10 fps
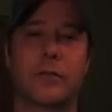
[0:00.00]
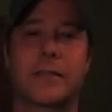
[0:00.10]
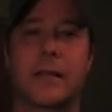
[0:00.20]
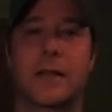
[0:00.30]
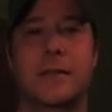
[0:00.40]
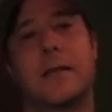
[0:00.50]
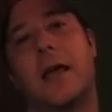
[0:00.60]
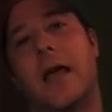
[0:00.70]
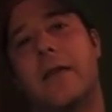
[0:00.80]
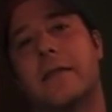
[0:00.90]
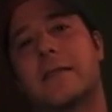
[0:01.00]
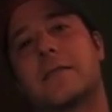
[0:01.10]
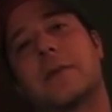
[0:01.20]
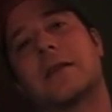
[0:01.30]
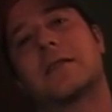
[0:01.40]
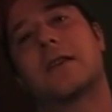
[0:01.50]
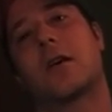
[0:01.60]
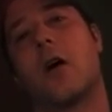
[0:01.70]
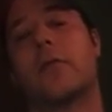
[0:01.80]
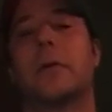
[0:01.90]
six, and then Spinks
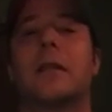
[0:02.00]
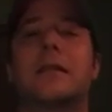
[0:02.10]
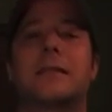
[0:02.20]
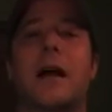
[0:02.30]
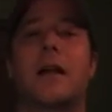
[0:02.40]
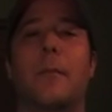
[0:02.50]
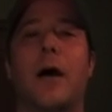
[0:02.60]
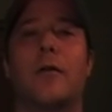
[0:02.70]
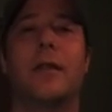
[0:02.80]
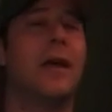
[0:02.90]
took over. But let's talk about